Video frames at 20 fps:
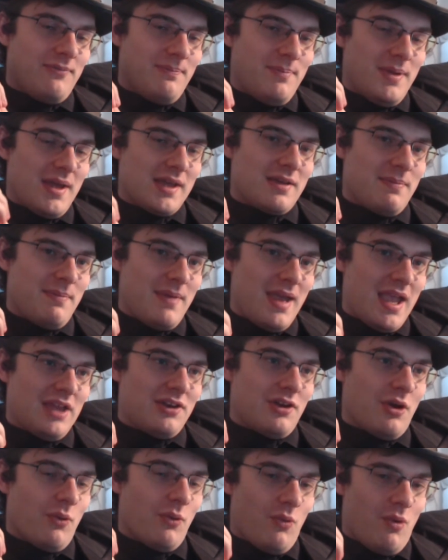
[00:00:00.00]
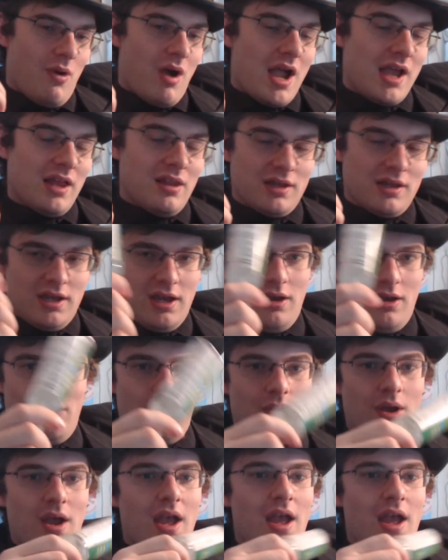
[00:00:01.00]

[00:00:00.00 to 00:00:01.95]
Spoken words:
Bic made a while ago,